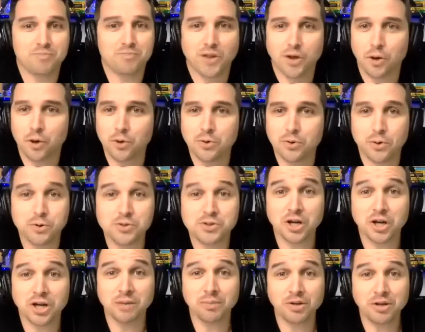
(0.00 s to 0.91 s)
who's
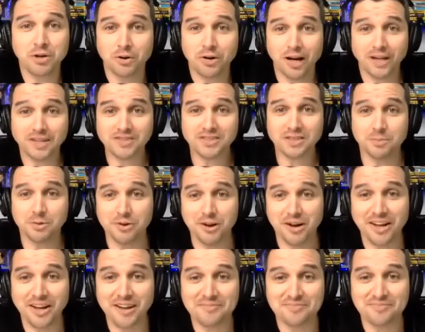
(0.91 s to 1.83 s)
going to be your customer,
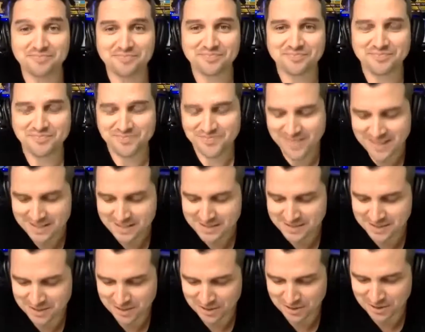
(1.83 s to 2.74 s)
right?
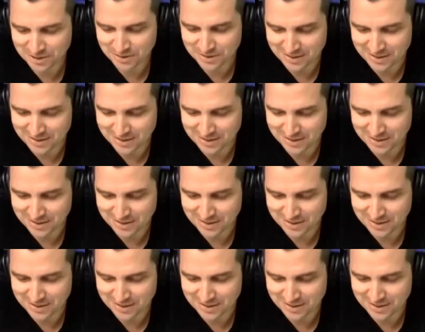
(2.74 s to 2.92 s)
So